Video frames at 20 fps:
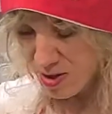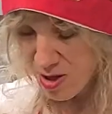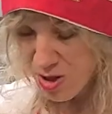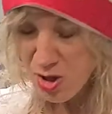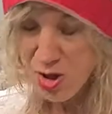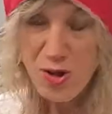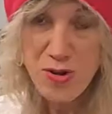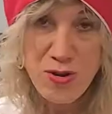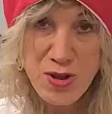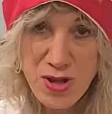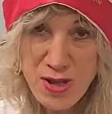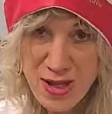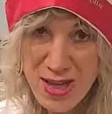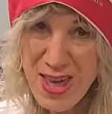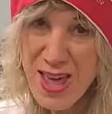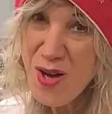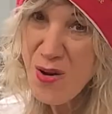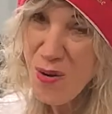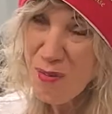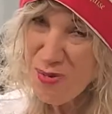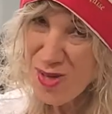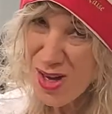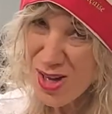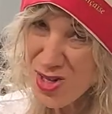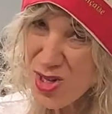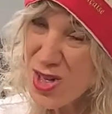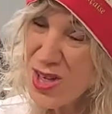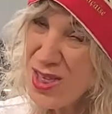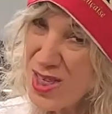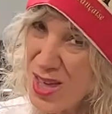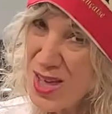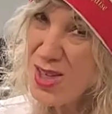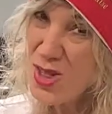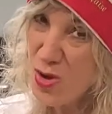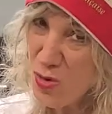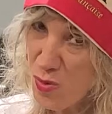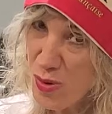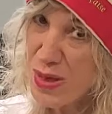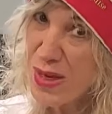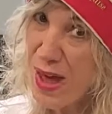So you see how I'm touching things? You
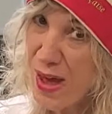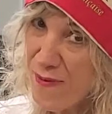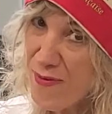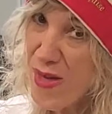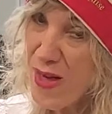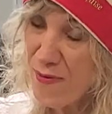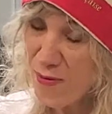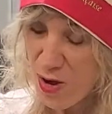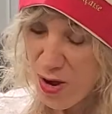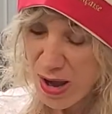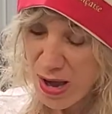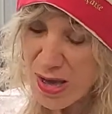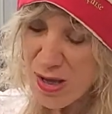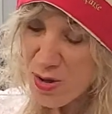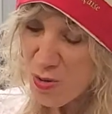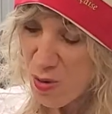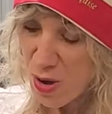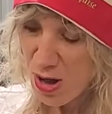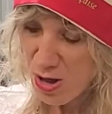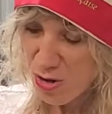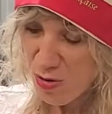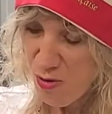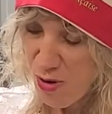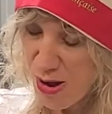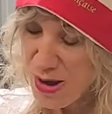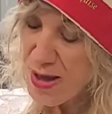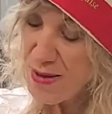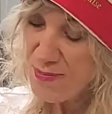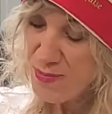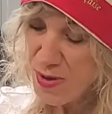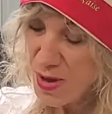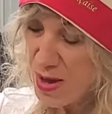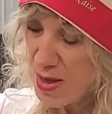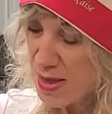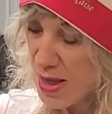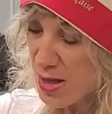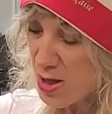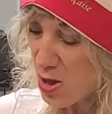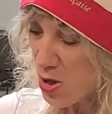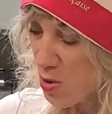really have to have your hands washed, right?
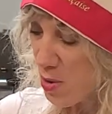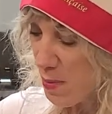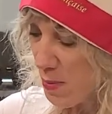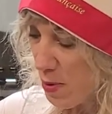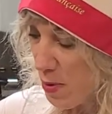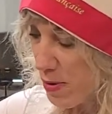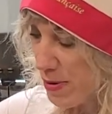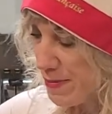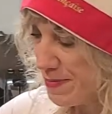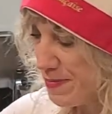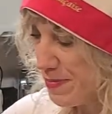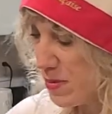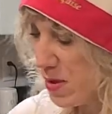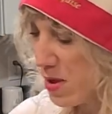That's so important.